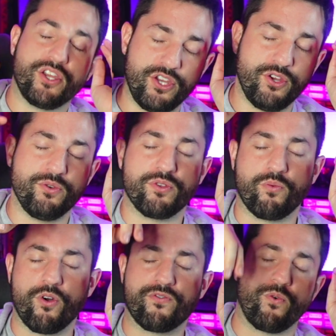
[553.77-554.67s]
the
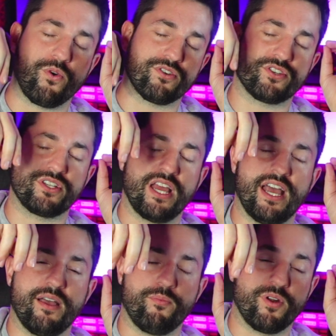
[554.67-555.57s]

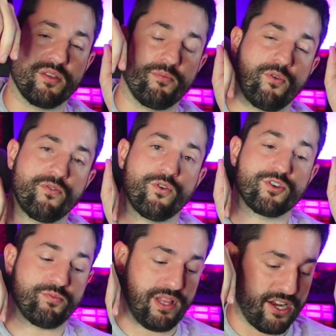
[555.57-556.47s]
Warforged, one of the
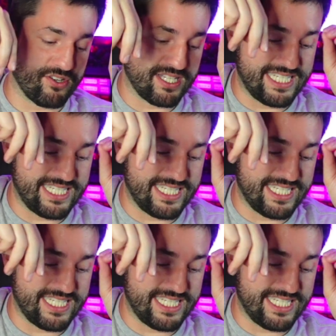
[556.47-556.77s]
Warforged players,